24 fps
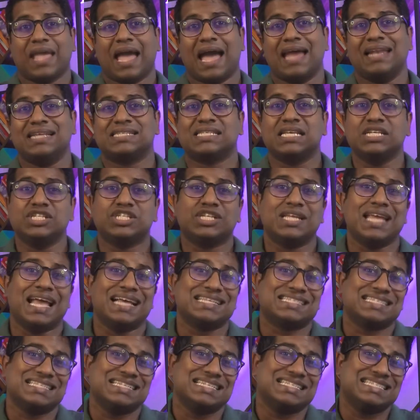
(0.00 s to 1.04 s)
And essentially,
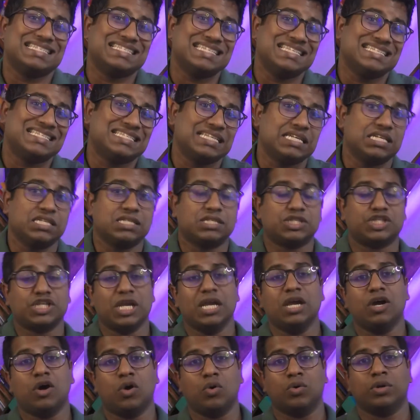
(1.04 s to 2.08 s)
as an existing
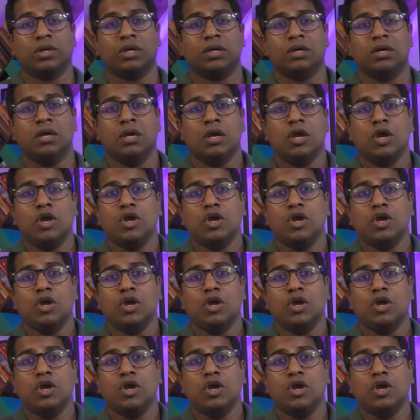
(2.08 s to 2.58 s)
shareholder,